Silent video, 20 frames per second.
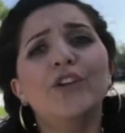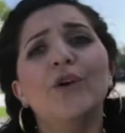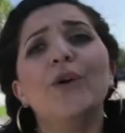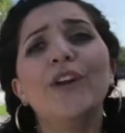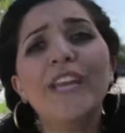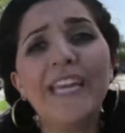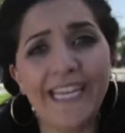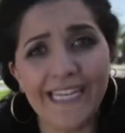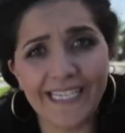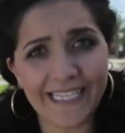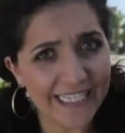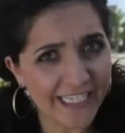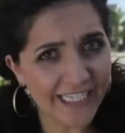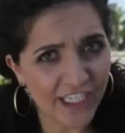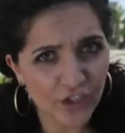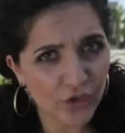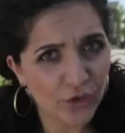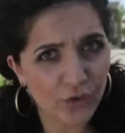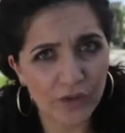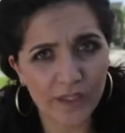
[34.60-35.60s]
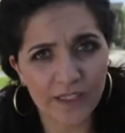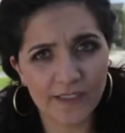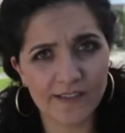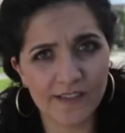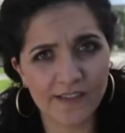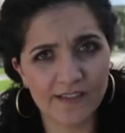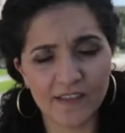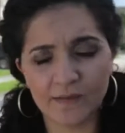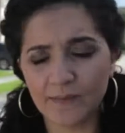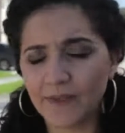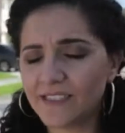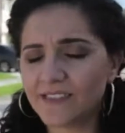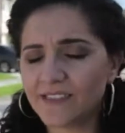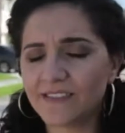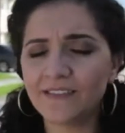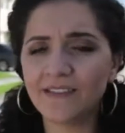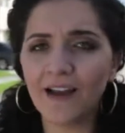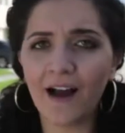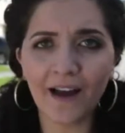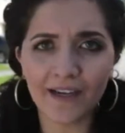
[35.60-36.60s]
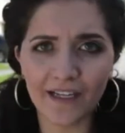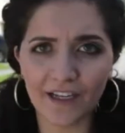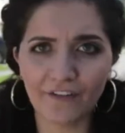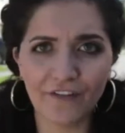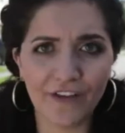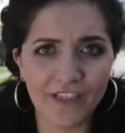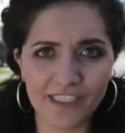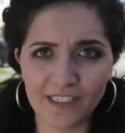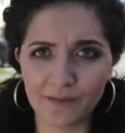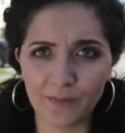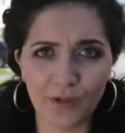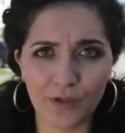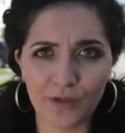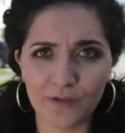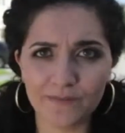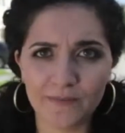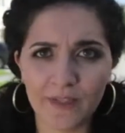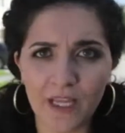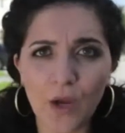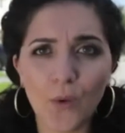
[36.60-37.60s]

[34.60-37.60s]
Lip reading: Your heating and cooling system is not invincible.